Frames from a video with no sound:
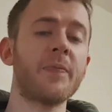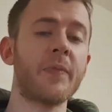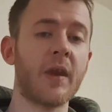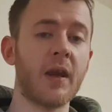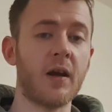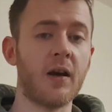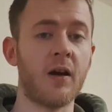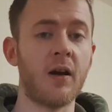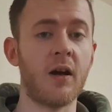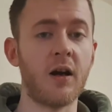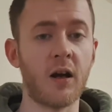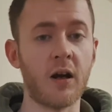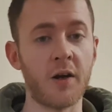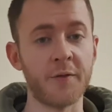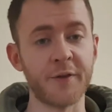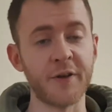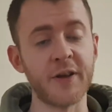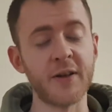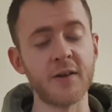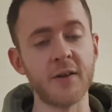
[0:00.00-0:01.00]
of
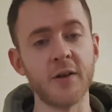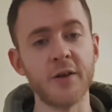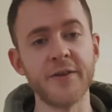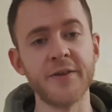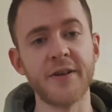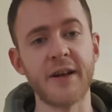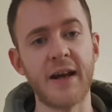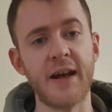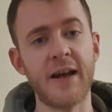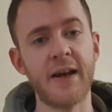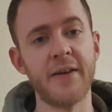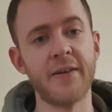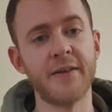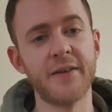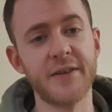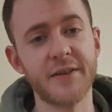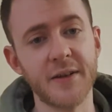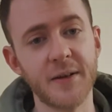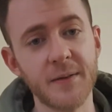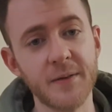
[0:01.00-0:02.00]
England,
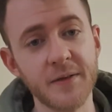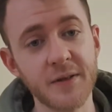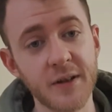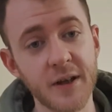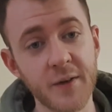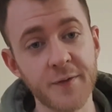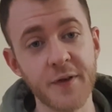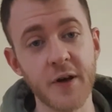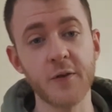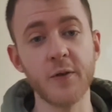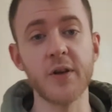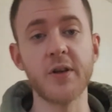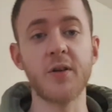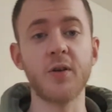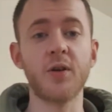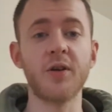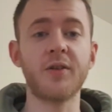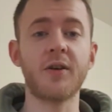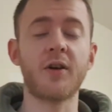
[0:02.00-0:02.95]
and they're very good.